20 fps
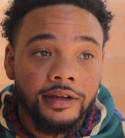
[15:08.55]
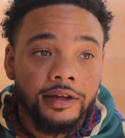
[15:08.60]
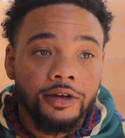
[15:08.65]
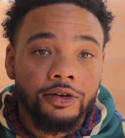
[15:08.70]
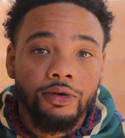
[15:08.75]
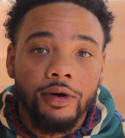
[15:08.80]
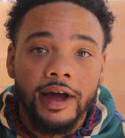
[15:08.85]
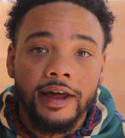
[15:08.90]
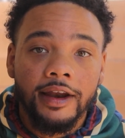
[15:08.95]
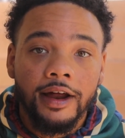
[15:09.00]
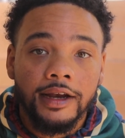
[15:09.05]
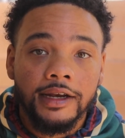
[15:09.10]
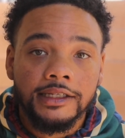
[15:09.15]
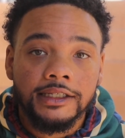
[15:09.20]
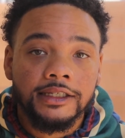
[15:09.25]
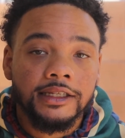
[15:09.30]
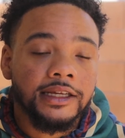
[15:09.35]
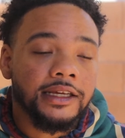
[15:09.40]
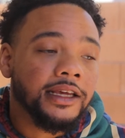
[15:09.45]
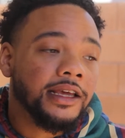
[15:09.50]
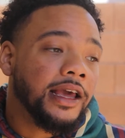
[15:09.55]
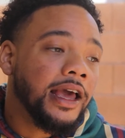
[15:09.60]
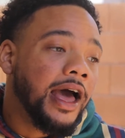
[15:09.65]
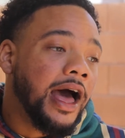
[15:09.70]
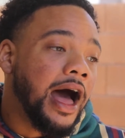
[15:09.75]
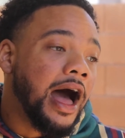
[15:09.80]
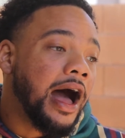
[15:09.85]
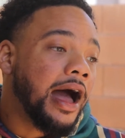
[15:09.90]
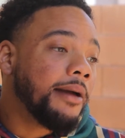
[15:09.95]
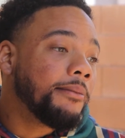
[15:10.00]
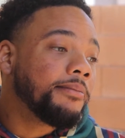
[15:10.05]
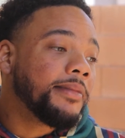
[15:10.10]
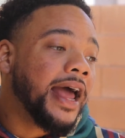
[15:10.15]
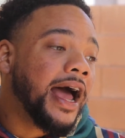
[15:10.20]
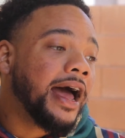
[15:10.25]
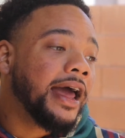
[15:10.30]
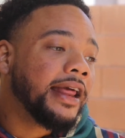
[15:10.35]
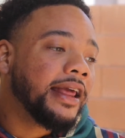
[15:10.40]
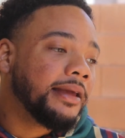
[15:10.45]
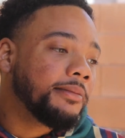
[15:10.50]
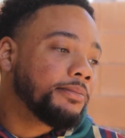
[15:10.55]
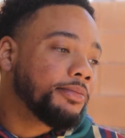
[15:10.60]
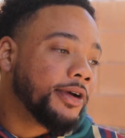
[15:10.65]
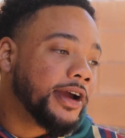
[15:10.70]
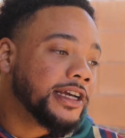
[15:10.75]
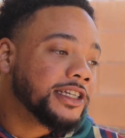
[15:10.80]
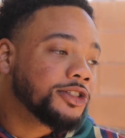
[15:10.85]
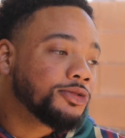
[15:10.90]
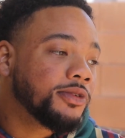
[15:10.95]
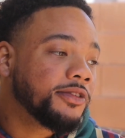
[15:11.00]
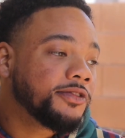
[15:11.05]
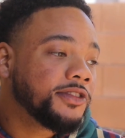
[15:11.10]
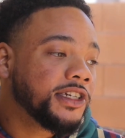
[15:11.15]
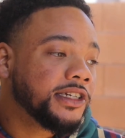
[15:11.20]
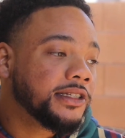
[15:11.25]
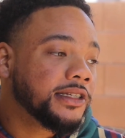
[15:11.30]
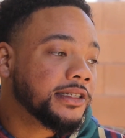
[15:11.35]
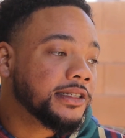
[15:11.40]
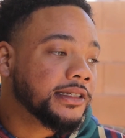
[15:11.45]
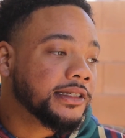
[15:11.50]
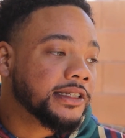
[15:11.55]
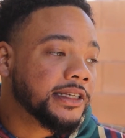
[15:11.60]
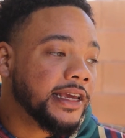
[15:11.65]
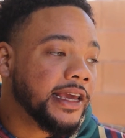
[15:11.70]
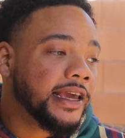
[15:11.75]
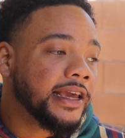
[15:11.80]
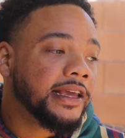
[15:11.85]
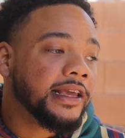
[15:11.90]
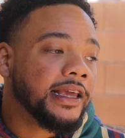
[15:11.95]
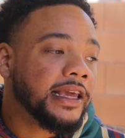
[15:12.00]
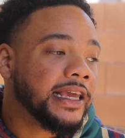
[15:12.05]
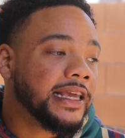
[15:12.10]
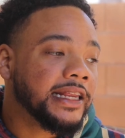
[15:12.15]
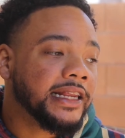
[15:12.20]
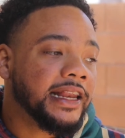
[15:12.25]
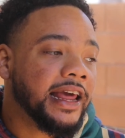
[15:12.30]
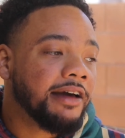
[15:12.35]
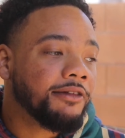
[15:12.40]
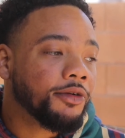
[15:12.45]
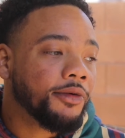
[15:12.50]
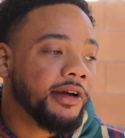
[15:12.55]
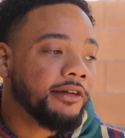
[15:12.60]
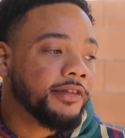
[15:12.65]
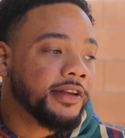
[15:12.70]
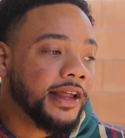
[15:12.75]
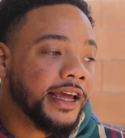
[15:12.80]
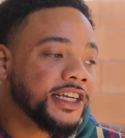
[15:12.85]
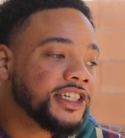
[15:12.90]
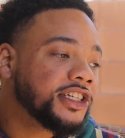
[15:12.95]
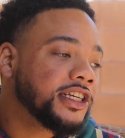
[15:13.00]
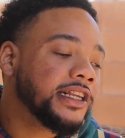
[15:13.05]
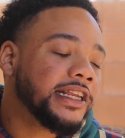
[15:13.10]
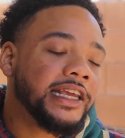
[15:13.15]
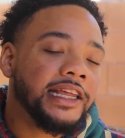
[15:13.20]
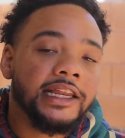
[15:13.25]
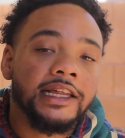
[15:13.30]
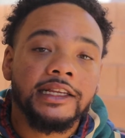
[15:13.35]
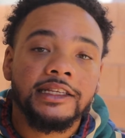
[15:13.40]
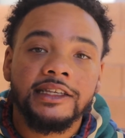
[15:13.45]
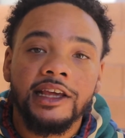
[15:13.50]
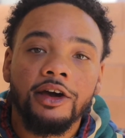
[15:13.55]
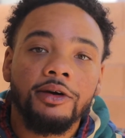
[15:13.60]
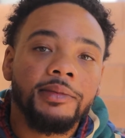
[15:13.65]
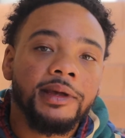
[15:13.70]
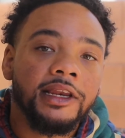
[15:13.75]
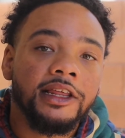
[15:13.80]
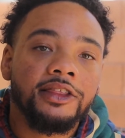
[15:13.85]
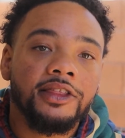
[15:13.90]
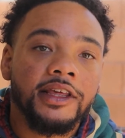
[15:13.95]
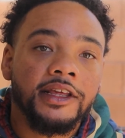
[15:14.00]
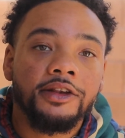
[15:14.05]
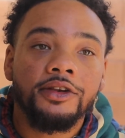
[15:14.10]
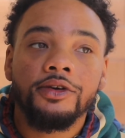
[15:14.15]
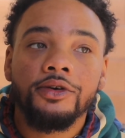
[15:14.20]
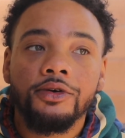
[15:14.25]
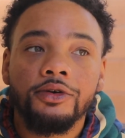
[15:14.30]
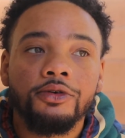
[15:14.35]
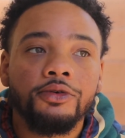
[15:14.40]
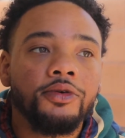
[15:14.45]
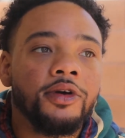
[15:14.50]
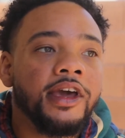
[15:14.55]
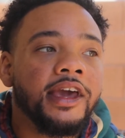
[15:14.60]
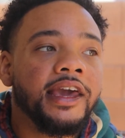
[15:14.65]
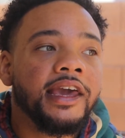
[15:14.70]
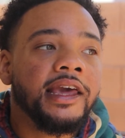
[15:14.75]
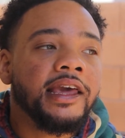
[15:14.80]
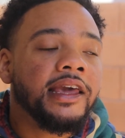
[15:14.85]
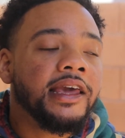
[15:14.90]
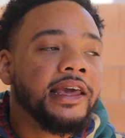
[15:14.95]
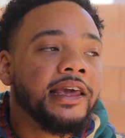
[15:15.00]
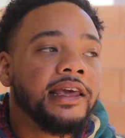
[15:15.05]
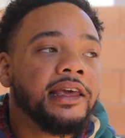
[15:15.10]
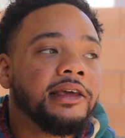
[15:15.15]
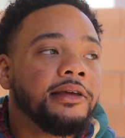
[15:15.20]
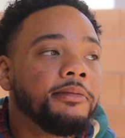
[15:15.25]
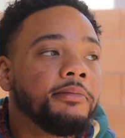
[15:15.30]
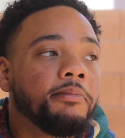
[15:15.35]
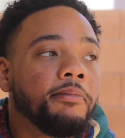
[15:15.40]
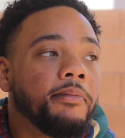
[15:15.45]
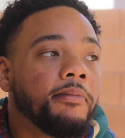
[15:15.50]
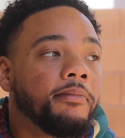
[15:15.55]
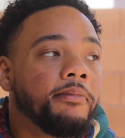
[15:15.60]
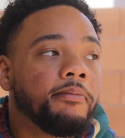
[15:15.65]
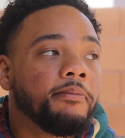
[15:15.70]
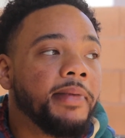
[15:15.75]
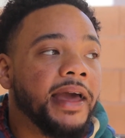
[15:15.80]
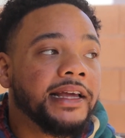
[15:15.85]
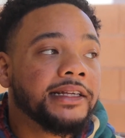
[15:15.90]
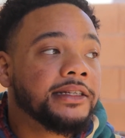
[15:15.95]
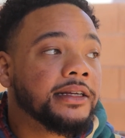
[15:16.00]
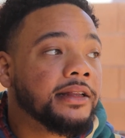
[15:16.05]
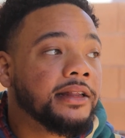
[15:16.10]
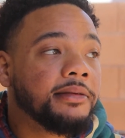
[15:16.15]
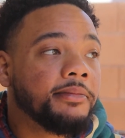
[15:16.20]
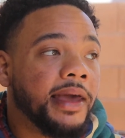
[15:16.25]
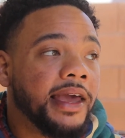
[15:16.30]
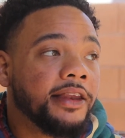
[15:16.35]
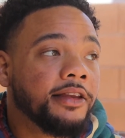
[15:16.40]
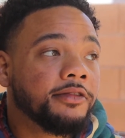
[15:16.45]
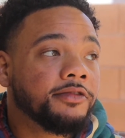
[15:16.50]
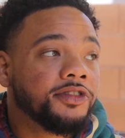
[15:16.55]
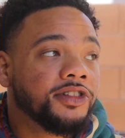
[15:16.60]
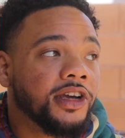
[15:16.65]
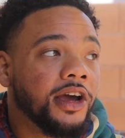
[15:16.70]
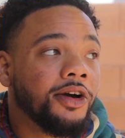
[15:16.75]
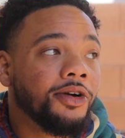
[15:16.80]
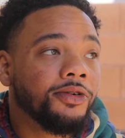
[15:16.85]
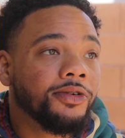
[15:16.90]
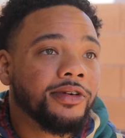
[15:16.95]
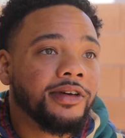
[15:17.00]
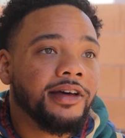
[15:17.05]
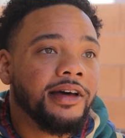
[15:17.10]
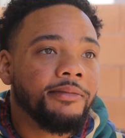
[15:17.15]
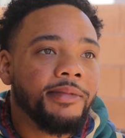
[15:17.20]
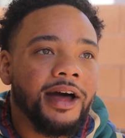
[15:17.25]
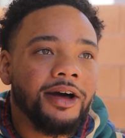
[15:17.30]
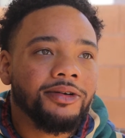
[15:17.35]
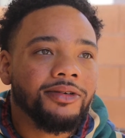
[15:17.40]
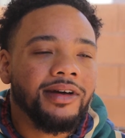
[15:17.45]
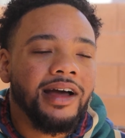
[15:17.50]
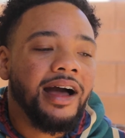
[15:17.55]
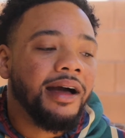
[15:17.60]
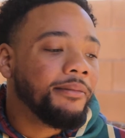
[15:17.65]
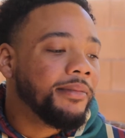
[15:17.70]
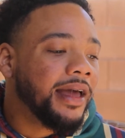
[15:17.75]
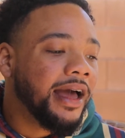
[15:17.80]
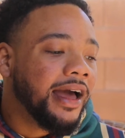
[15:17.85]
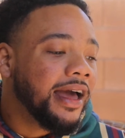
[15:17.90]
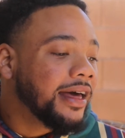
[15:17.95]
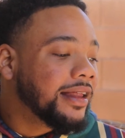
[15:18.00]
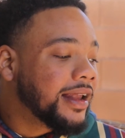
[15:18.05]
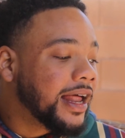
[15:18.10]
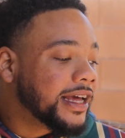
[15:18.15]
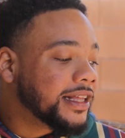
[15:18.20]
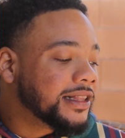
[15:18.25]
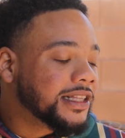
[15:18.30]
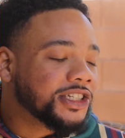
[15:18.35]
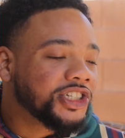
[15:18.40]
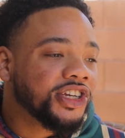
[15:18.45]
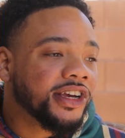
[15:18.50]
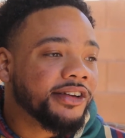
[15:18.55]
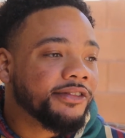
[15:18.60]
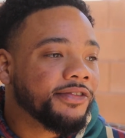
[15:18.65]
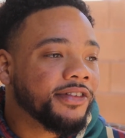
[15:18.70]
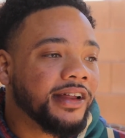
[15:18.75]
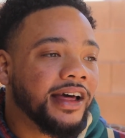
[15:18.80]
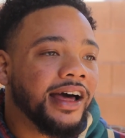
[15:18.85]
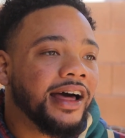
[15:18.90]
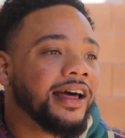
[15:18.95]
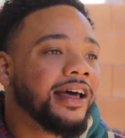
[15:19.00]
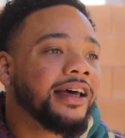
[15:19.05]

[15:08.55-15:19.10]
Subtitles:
Quite honestly, I'm not impressed with Jesus is King. He didn't have a revelation. He didn't tell me anything new. He basically made a joke about like the Chick-fil-A.